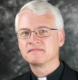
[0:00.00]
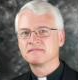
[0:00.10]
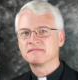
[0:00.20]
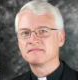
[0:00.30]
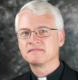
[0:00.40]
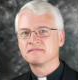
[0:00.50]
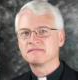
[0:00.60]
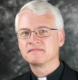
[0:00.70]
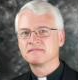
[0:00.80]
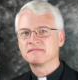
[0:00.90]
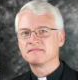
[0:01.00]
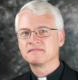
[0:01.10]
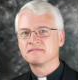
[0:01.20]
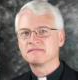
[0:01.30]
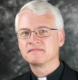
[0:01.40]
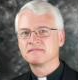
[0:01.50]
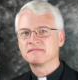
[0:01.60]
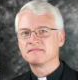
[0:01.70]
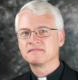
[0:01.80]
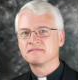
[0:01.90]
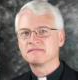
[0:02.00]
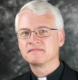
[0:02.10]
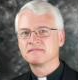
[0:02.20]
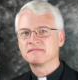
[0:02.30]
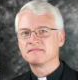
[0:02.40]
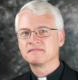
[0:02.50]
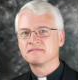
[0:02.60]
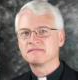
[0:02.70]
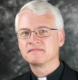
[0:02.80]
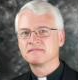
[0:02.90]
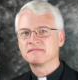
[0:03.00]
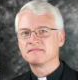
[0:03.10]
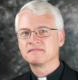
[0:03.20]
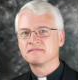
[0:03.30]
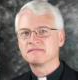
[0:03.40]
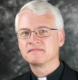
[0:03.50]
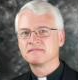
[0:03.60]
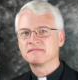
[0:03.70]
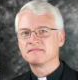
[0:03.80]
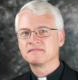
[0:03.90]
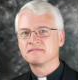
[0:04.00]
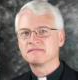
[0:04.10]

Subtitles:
The face doesn't move, so there is nothing to read.